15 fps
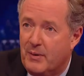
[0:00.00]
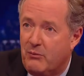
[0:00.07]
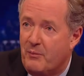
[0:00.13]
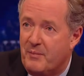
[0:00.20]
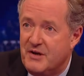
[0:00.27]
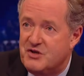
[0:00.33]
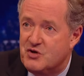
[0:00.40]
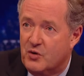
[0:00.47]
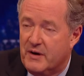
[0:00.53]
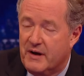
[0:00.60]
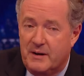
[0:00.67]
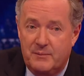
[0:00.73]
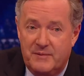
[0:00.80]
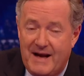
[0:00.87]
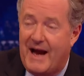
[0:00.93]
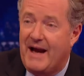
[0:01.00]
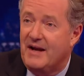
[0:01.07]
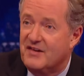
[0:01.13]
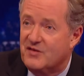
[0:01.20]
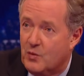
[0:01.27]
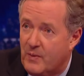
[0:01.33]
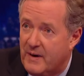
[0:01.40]
probably joining
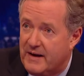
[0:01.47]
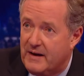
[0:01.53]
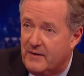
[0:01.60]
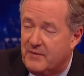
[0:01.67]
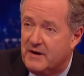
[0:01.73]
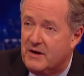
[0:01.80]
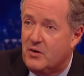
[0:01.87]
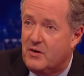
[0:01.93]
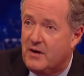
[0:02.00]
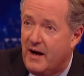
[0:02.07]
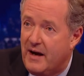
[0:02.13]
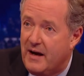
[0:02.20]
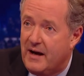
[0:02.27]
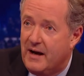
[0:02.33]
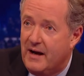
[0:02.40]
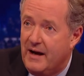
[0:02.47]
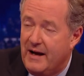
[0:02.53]
gangs already in the UK